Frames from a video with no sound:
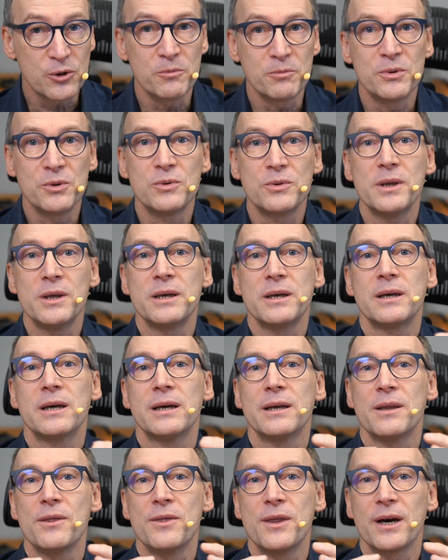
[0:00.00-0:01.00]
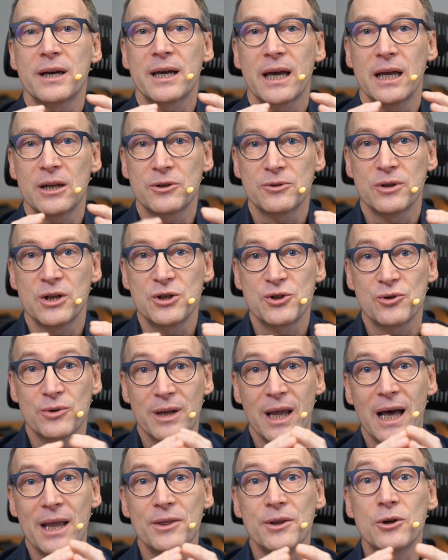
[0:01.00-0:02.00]
computing the
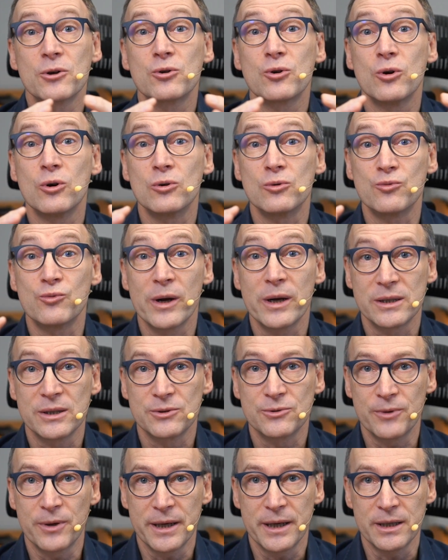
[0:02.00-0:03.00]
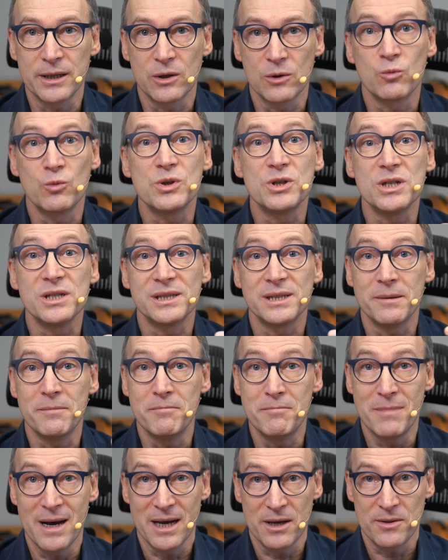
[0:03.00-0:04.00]
calculation at the correct grain, which is the
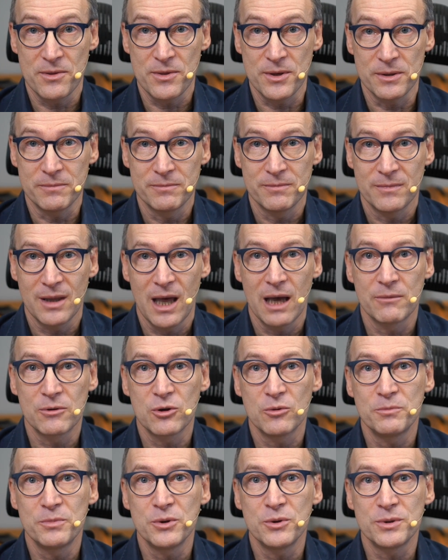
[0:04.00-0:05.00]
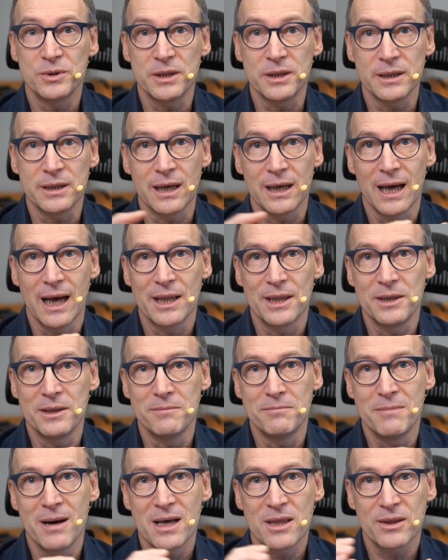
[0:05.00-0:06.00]
month. I'm computing at the
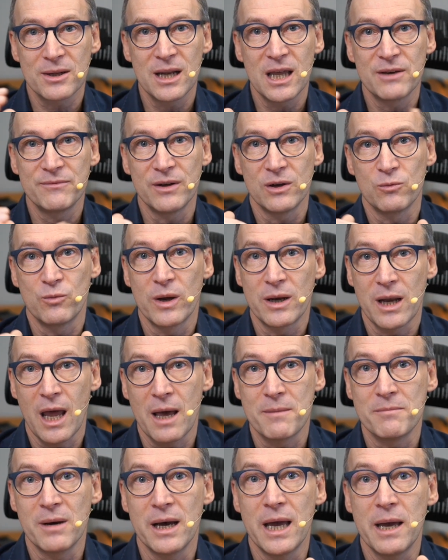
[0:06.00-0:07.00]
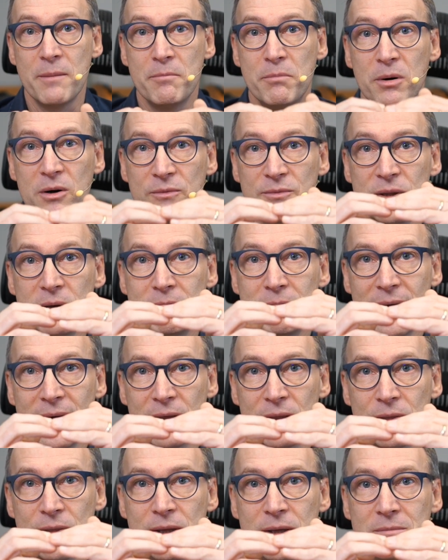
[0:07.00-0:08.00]
month level when I'm above the
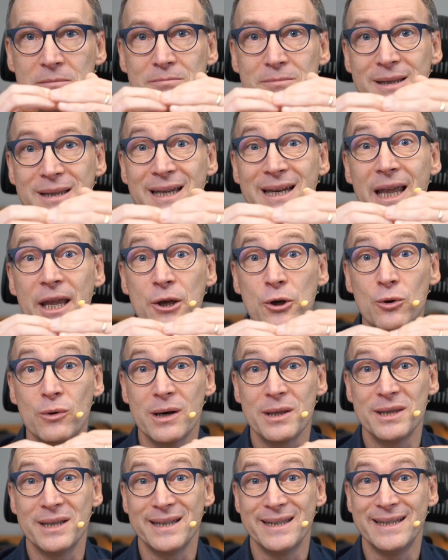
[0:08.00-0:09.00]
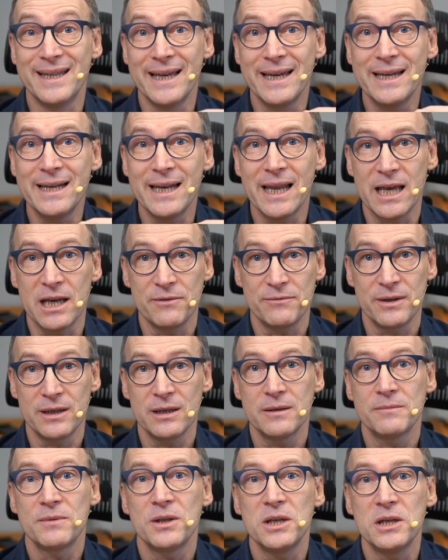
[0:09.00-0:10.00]
month, but then I go at the day
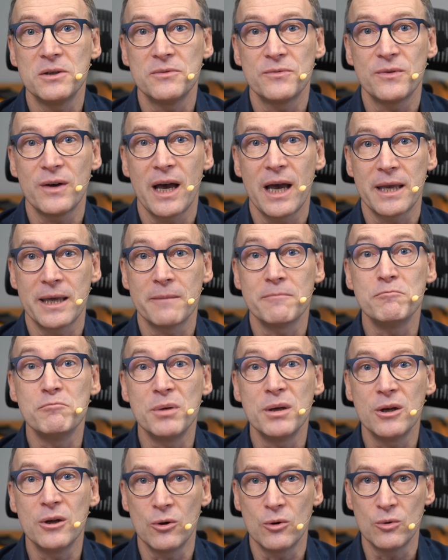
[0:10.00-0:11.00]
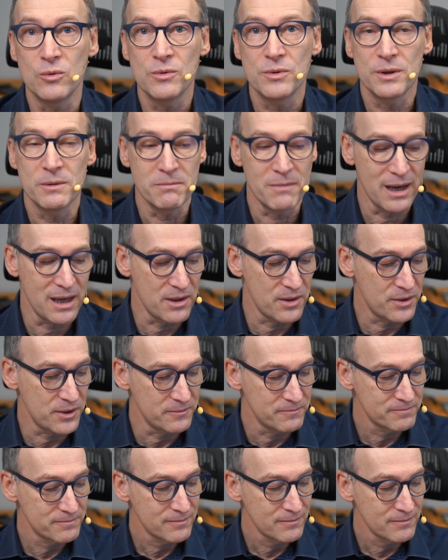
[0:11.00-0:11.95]
level if I am below the month.